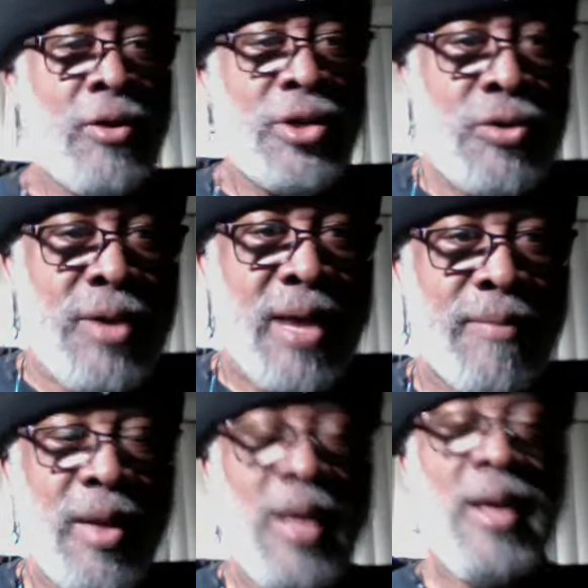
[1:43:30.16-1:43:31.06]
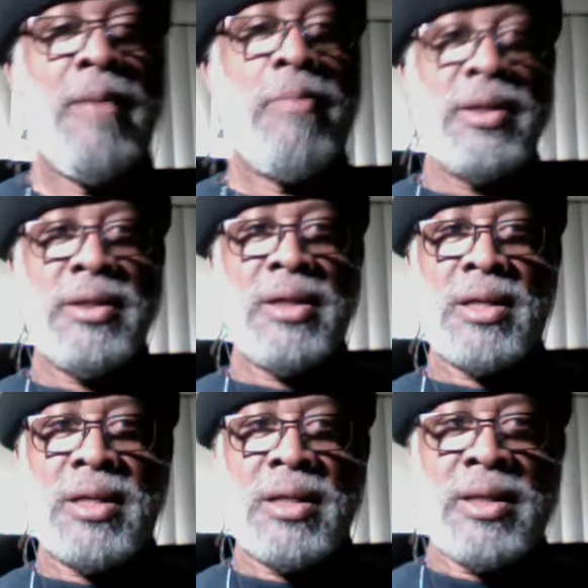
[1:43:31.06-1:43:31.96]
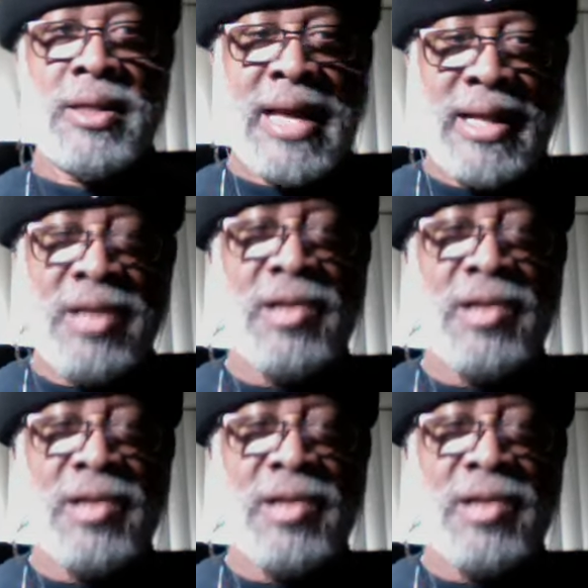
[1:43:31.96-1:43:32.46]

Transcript: do them, but get in